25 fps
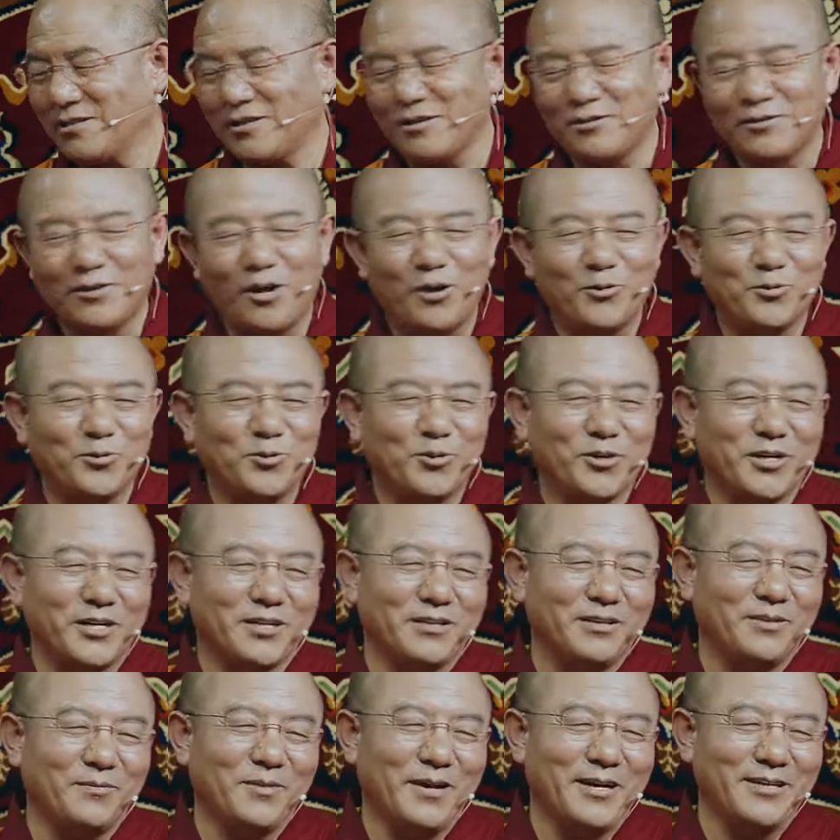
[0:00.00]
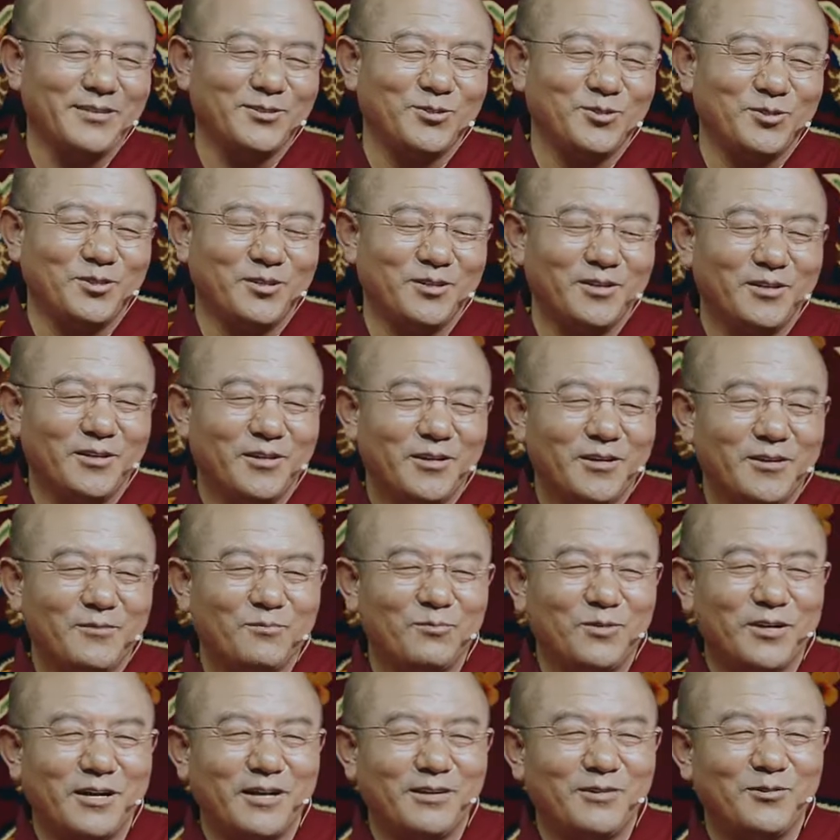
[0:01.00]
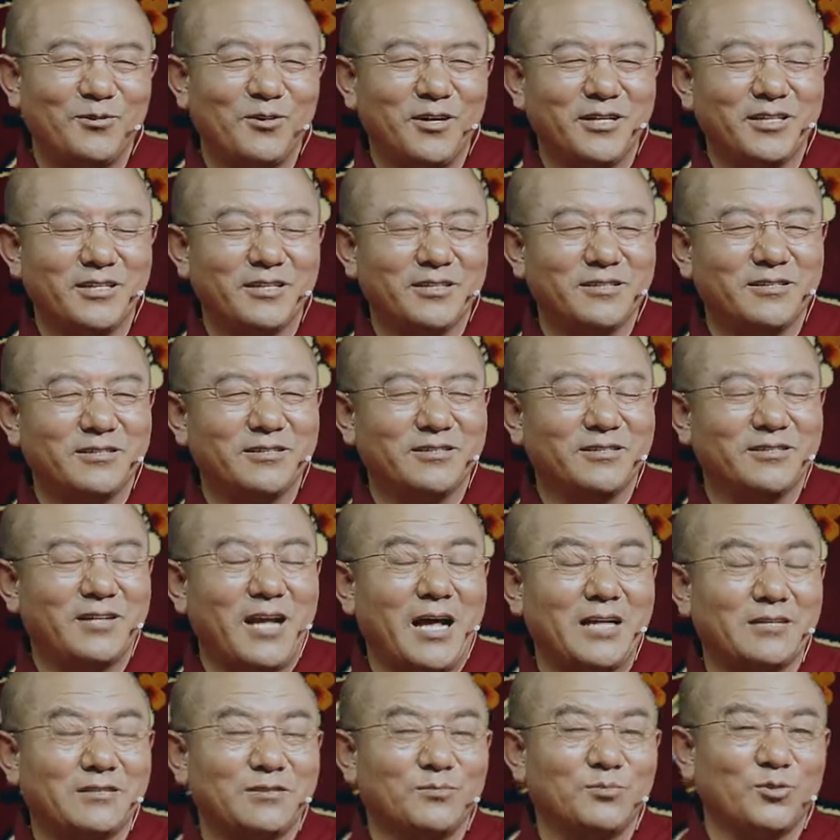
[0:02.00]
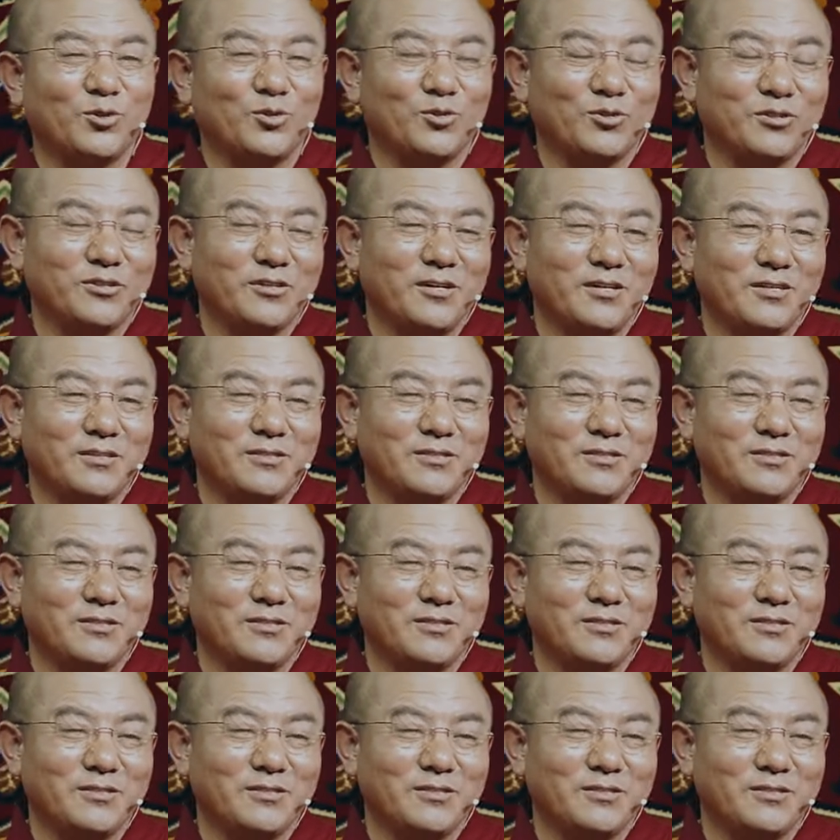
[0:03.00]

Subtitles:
I always had such a dilemma: should I buy things or not?